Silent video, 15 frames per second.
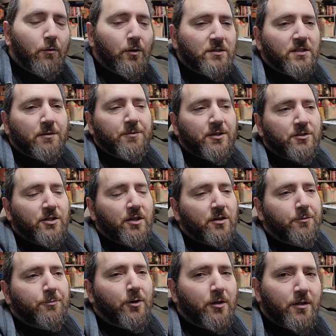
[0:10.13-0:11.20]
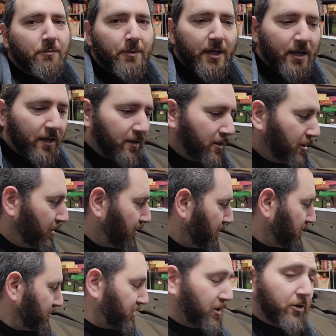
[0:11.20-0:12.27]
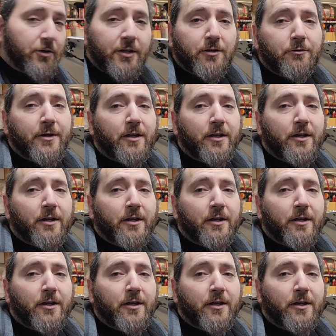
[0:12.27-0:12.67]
What's up, YouTube? Welcome back. So here